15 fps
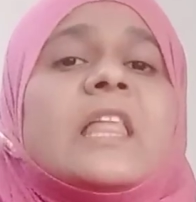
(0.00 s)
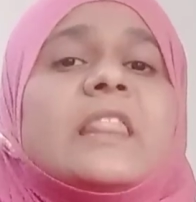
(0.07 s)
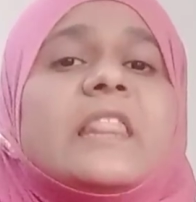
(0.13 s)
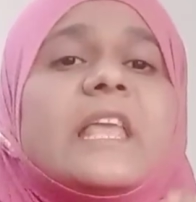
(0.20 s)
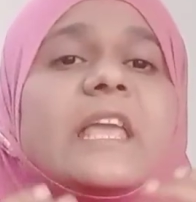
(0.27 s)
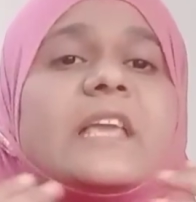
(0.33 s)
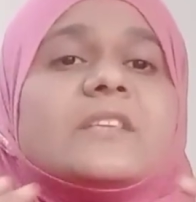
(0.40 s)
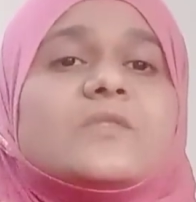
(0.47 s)

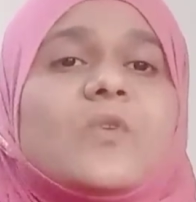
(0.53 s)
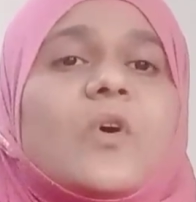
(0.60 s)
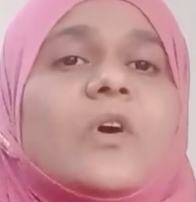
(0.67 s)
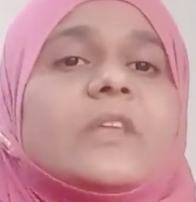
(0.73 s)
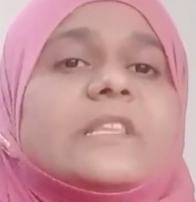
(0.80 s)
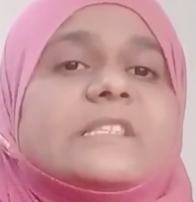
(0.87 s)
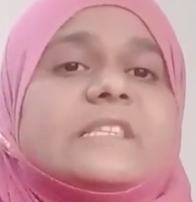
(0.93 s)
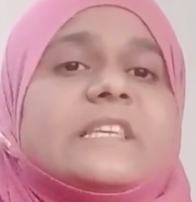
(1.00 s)
These
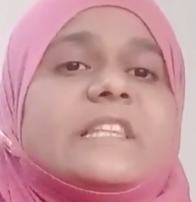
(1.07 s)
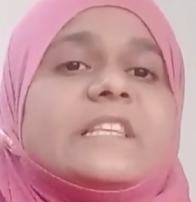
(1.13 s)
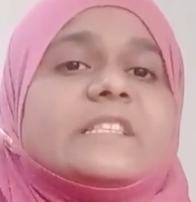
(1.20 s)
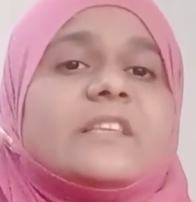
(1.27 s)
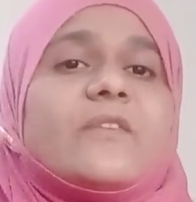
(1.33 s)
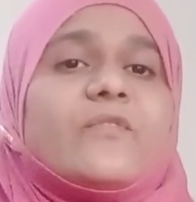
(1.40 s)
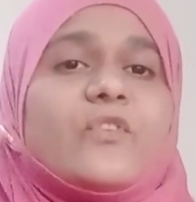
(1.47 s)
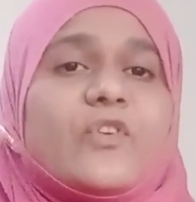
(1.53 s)
are the series
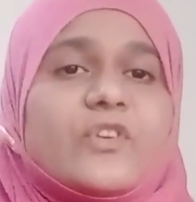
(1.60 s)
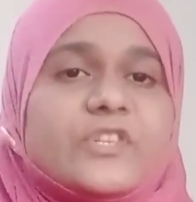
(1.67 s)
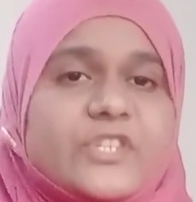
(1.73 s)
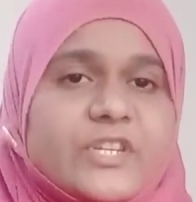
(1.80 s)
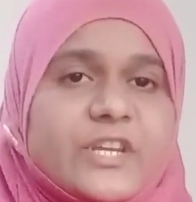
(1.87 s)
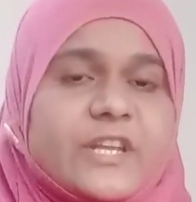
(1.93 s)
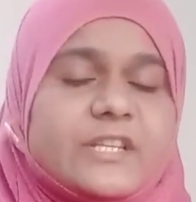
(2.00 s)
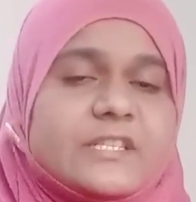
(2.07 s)
of
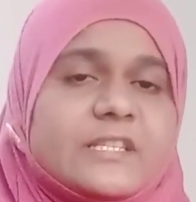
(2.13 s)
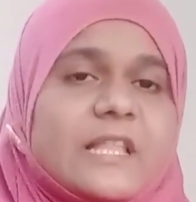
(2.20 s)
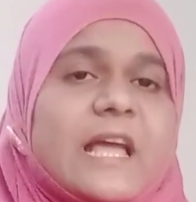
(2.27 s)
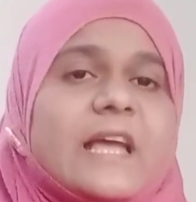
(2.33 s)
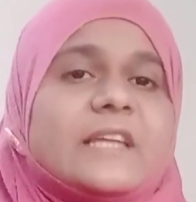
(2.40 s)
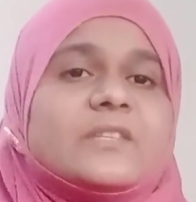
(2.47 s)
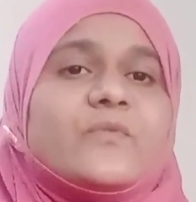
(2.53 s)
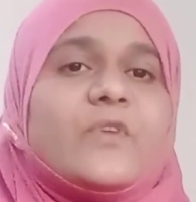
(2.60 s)
questions
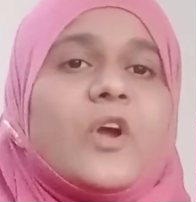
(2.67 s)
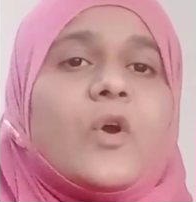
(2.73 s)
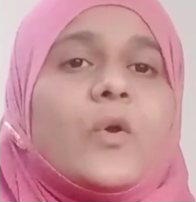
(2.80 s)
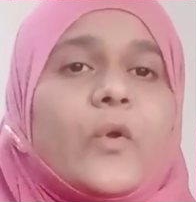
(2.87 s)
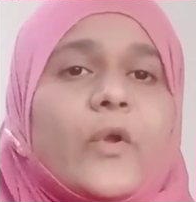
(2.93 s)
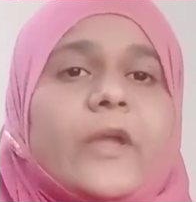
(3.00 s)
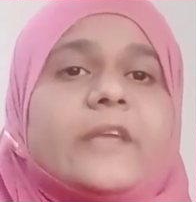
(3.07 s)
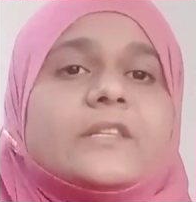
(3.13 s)
that we are
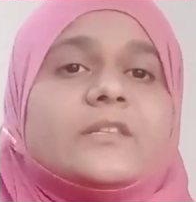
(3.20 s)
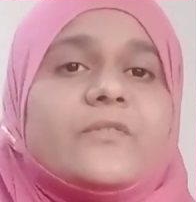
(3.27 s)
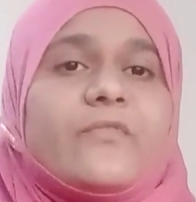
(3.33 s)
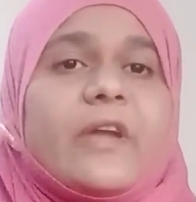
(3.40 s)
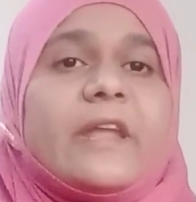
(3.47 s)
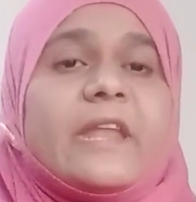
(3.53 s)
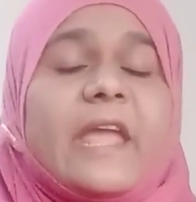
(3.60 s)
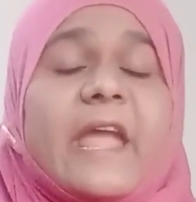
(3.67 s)
going to
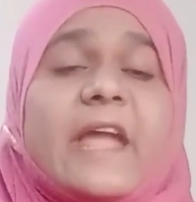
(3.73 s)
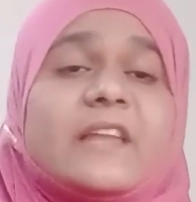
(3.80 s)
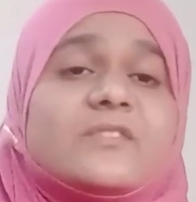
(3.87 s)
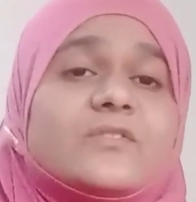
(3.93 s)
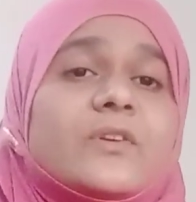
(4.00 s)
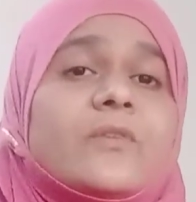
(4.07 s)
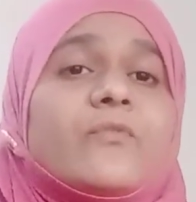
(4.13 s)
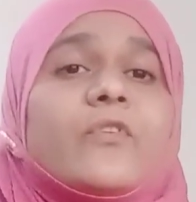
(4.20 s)
find
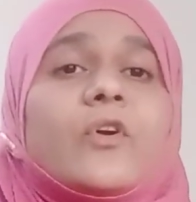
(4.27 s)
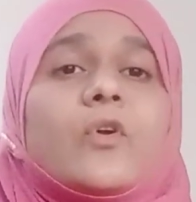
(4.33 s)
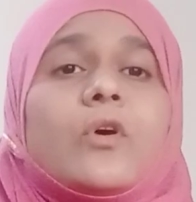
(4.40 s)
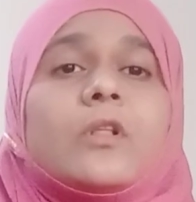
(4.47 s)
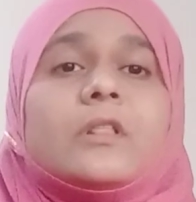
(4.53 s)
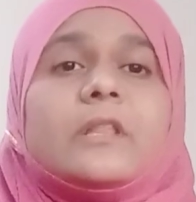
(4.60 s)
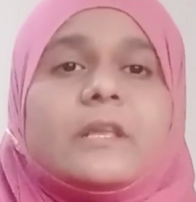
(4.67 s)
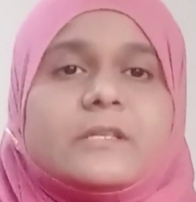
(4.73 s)
answer for
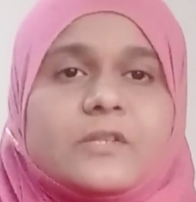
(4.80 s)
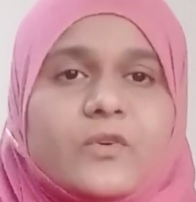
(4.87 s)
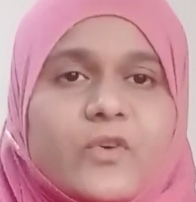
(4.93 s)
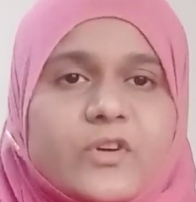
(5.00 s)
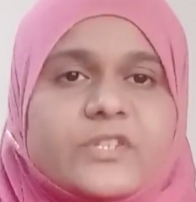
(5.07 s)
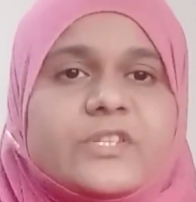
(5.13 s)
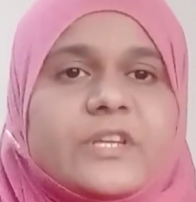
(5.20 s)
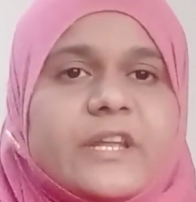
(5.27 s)
all these
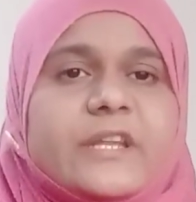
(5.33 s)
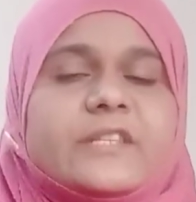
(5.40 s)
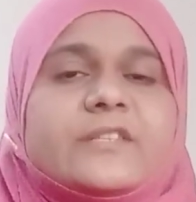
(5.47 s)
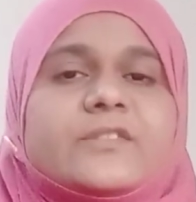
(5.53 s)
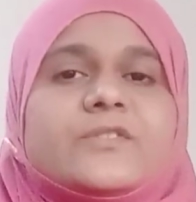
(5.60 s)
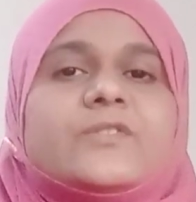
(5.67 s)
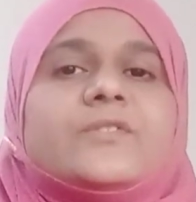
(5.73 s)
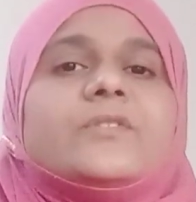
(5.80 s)

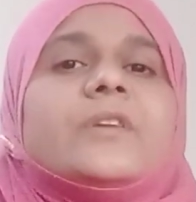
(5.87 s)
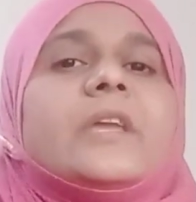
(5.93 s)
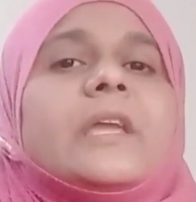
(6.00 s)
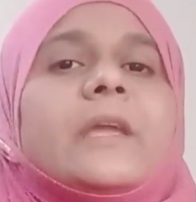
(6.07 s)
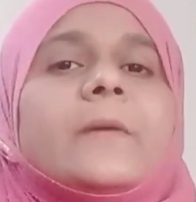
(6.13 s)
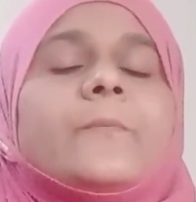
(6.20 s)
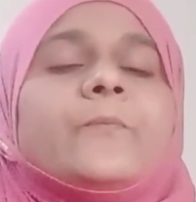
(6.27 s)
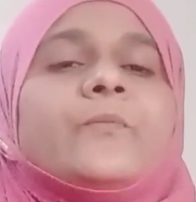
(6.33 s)
questions
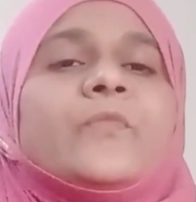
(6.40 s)
today.